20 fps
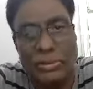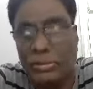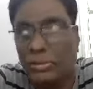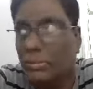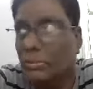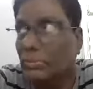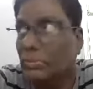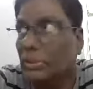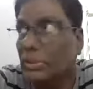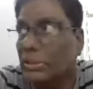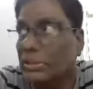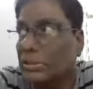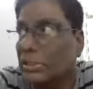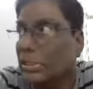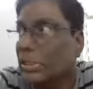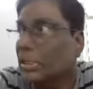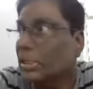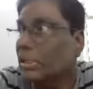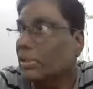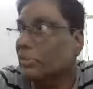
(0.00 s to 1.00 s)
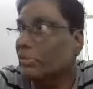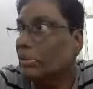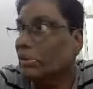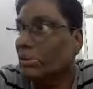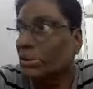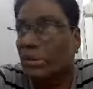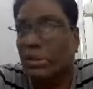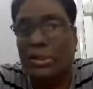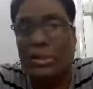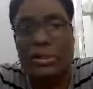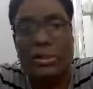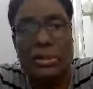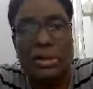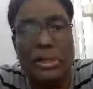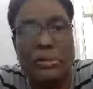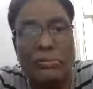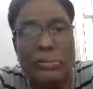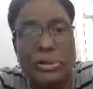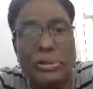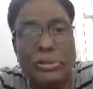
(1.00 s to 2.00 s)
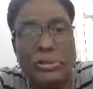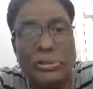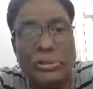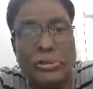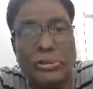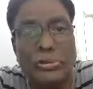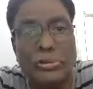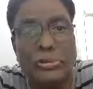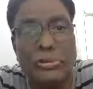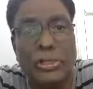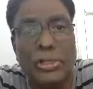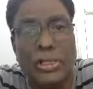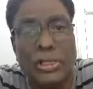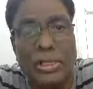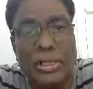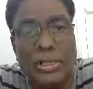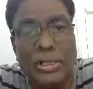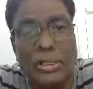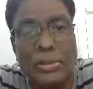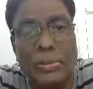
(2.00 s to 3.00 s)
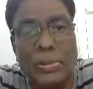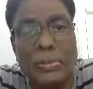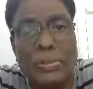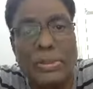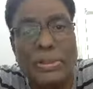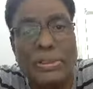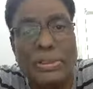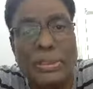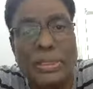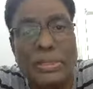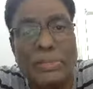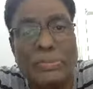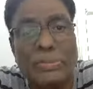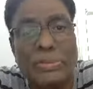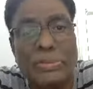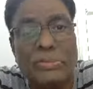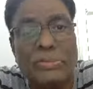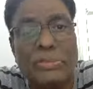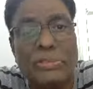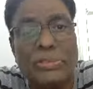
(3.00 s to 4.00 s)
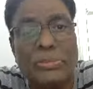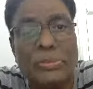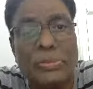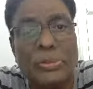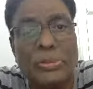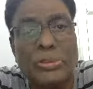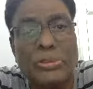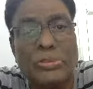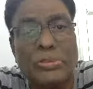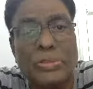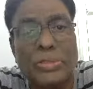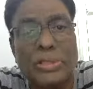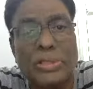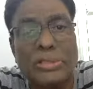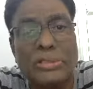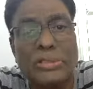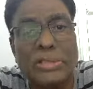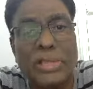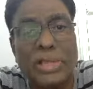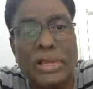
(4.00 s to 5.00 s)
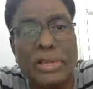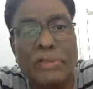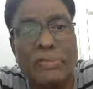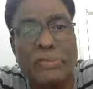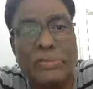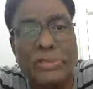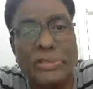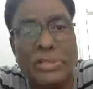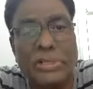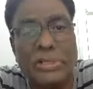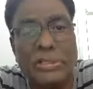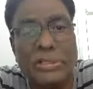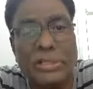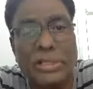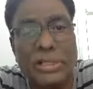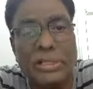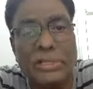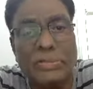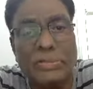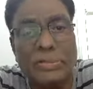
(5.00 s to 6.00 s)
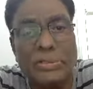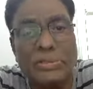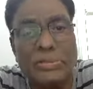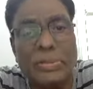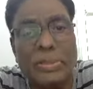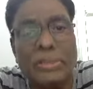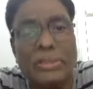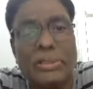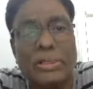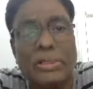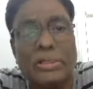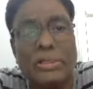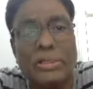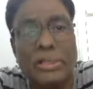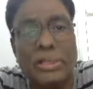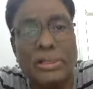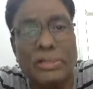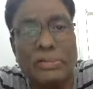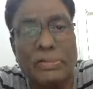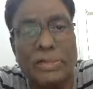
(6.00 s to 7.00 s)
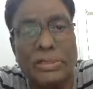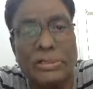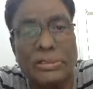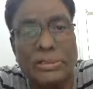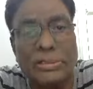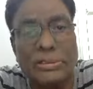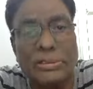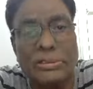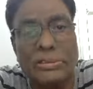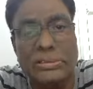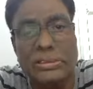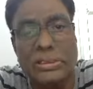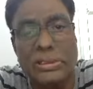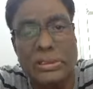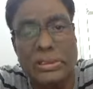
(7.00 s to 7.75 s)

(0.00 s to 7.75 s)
Because I want you to remember the names of these proteins because they have physiological as well as pathological functions.